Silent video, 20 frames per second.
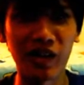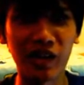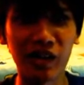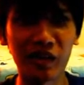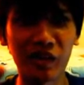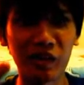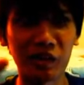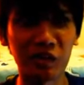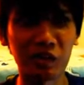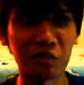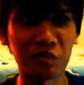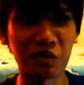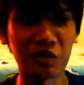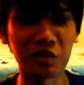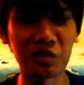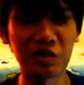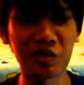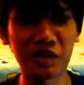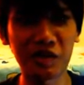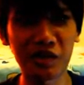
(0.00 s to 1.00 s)
And then
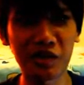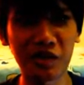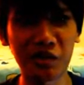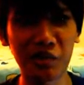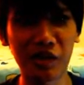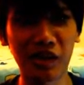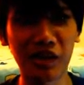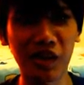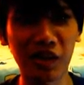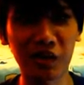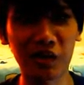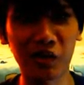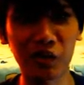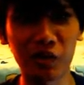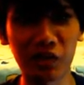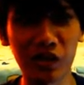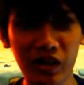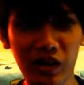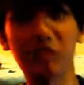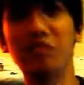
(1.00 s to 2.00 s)
you just see the main character
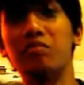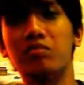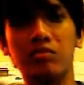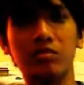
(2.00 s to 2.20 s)
go like,